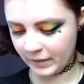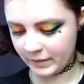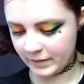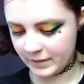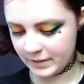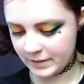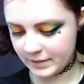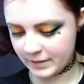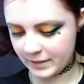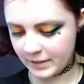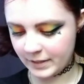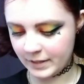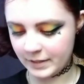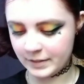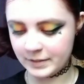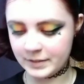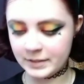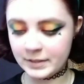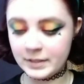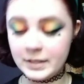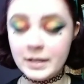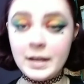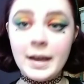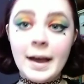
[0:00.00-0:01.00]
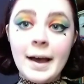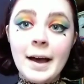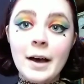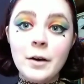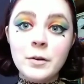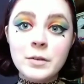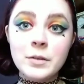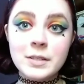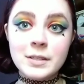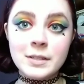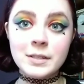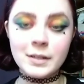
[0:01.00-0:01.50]
This is the
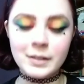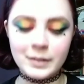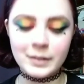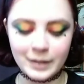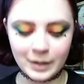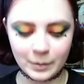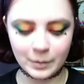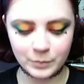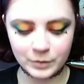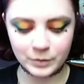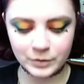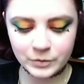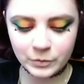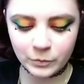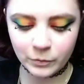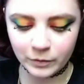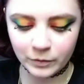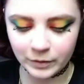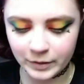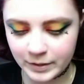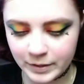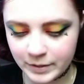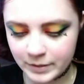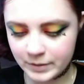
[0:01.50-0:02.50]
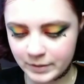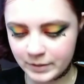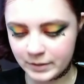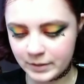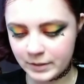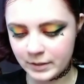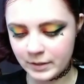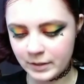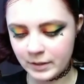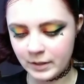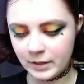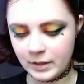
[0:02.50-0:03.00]
House
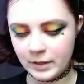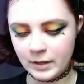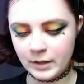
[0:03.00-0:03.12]
Laboratories